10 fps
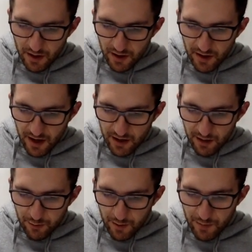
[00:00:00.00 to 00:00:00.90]
that
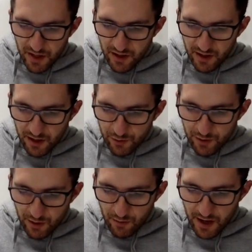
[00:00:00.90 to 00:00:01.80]
if we pick a
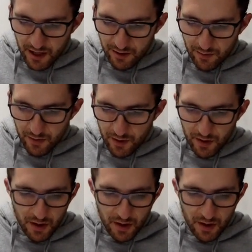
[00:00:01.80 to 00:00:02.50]
country at random,